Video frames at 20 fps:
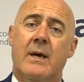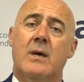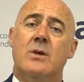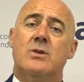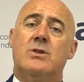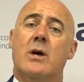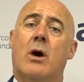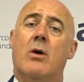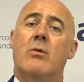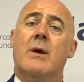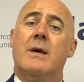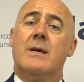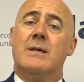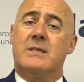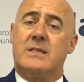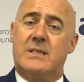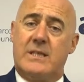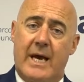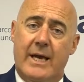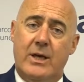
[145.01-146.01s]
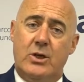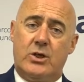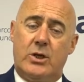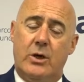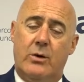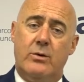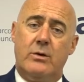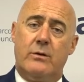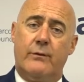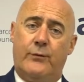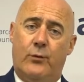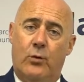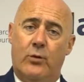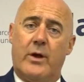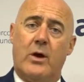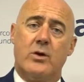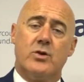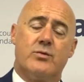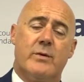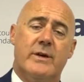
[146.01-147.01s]
So stay tuned for
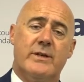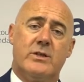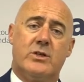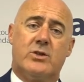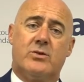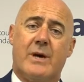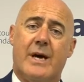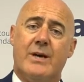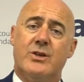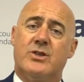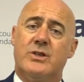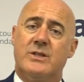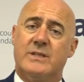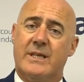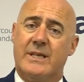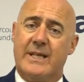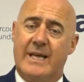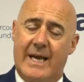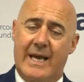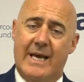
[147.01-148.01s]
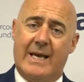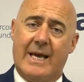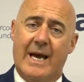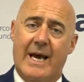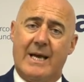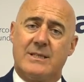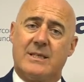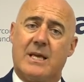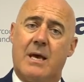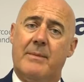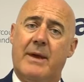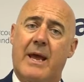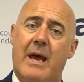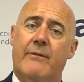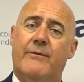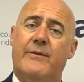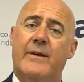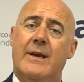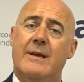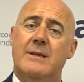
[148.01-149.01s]
those registrations and the e-cards coming
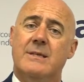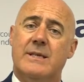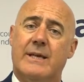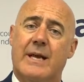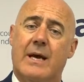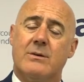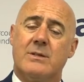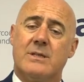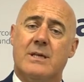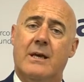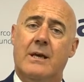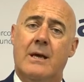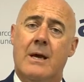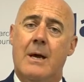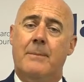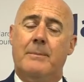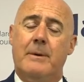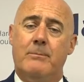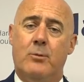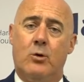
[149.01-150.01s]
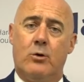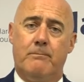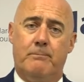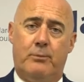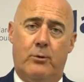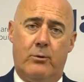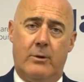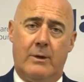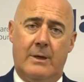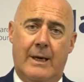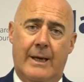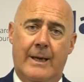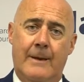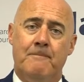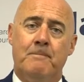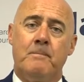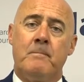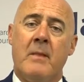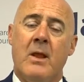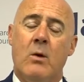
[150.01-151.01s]
out for NZLC. But more importantly,
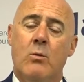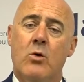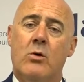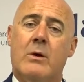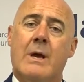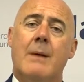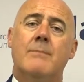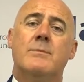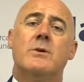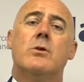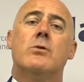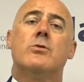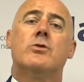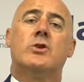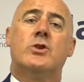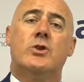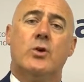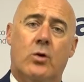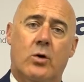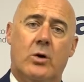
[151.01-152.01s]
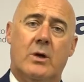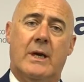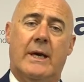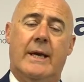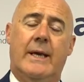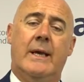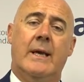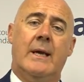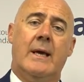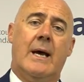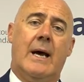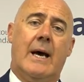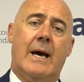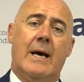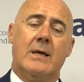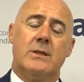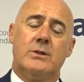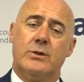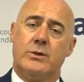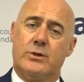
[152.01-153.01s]
we'll come to you shortly
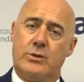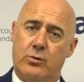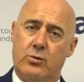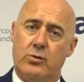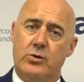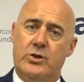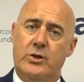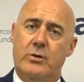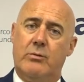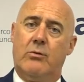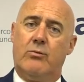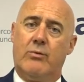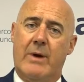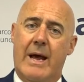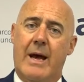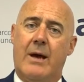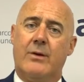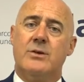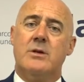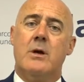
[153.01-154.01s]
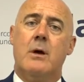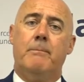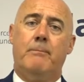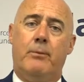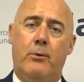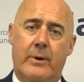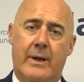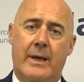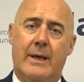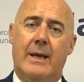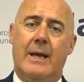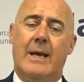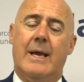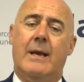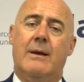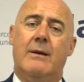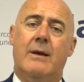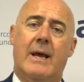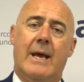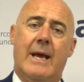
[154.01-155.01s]
uh, to talk to you around putting
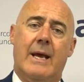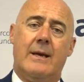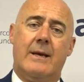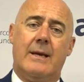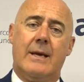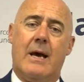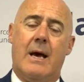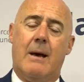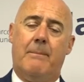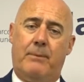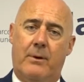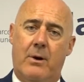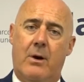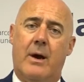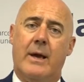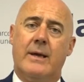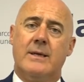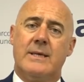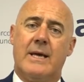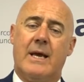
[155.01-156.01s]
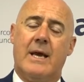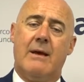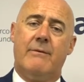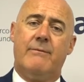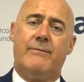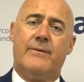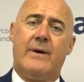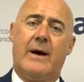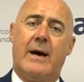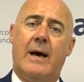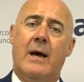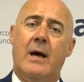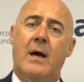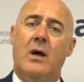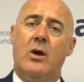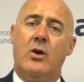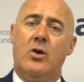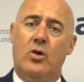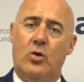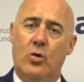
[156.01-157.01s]
in and uh, applying to have uh,
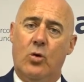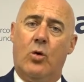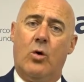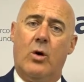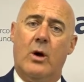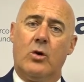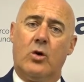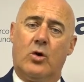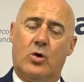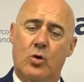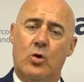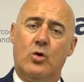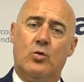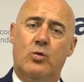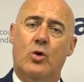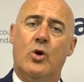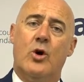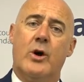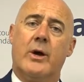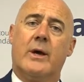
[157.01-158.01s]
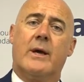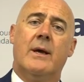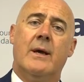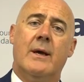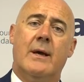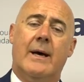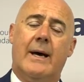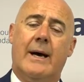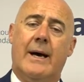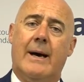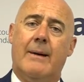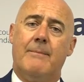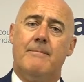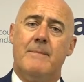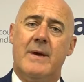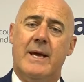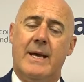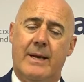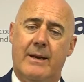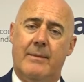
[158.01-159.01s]
your good work
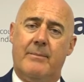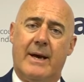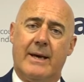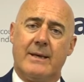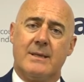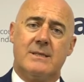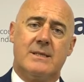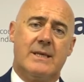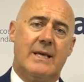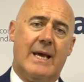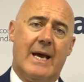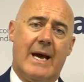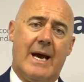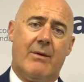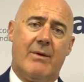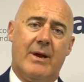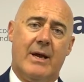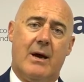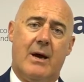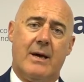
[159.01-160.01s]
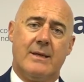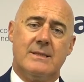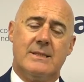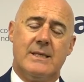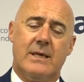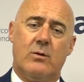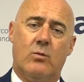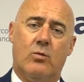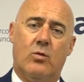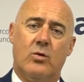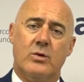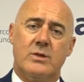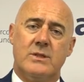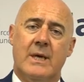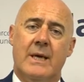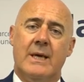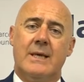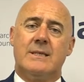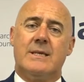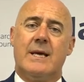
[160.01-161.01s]
um, in amongst the REINZ Awards.
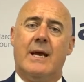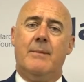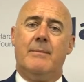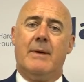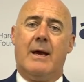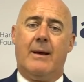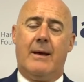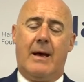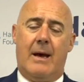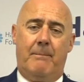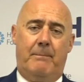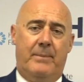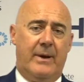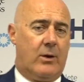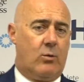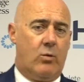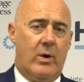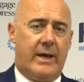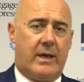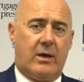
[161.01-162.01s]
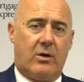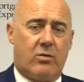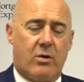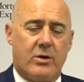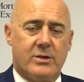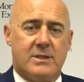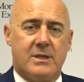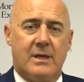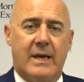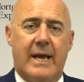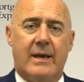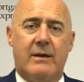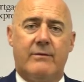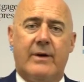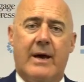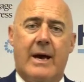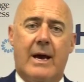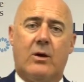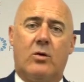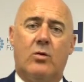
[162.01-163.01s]
Team, a, a, big week across the land of
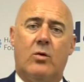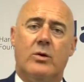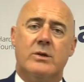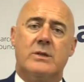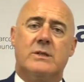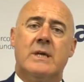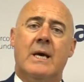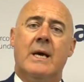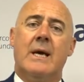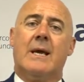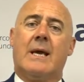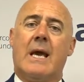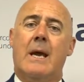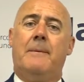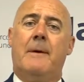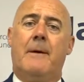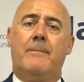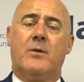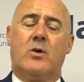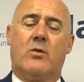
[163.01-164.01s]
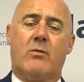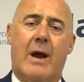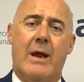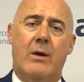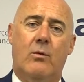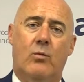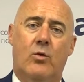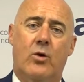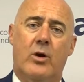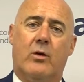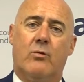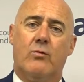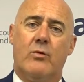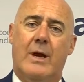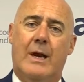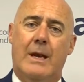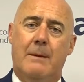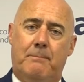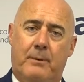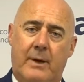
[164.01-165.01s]
Harcourts. Keep up the great work.
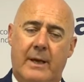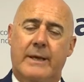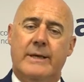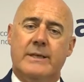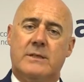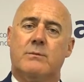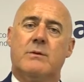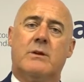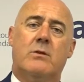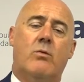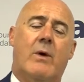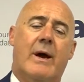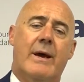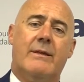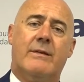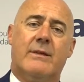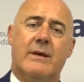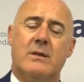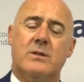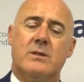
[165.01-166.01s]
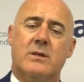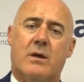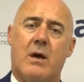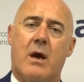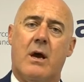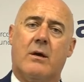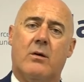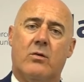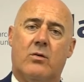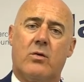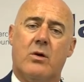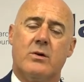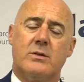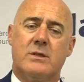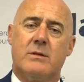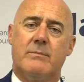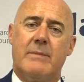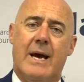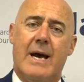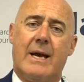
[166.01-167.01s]
Really pleased with the way things are going
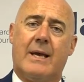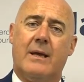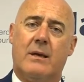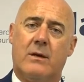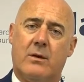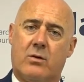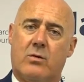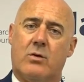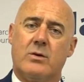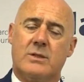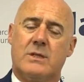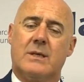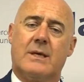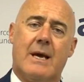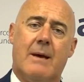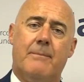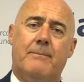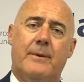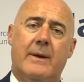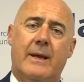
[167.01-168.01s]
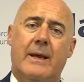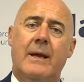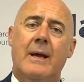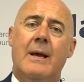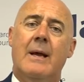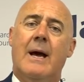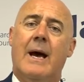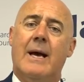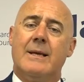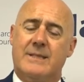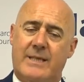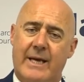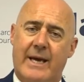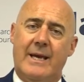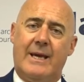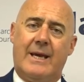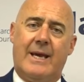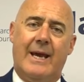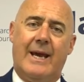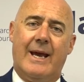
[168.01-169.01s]
across the market and across the company. Uh,
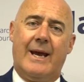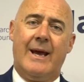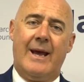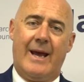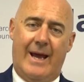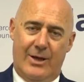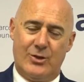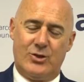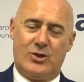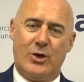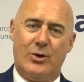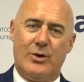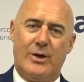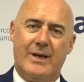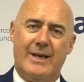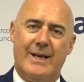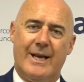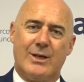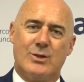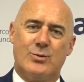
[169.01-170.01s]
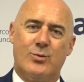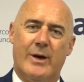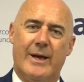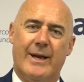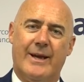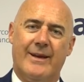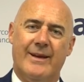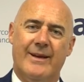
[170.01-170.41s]
take care and tune in next week.